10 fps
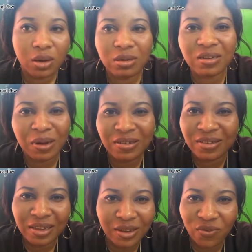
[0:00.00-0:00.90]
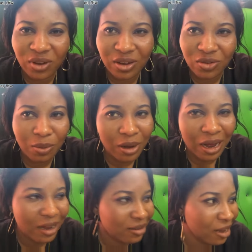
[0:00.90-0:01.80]
Yes, my sister said for you. So
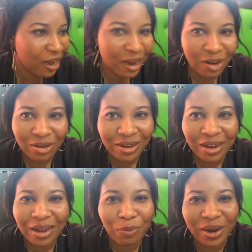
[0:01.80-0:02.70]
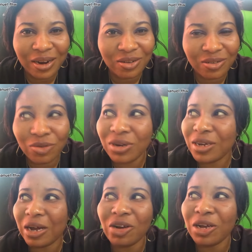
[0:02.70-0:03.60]
her plans, no,
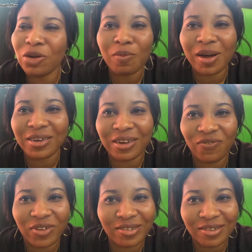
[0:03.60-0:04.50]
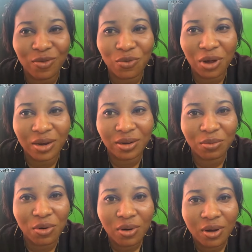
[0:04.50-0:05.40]
they only had a man in fact, can't go any.
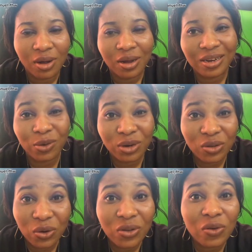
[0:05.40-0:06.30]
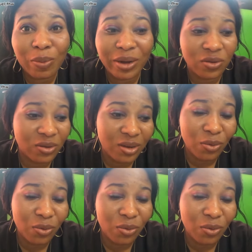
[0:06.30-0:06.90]
That we need to go to Abba today.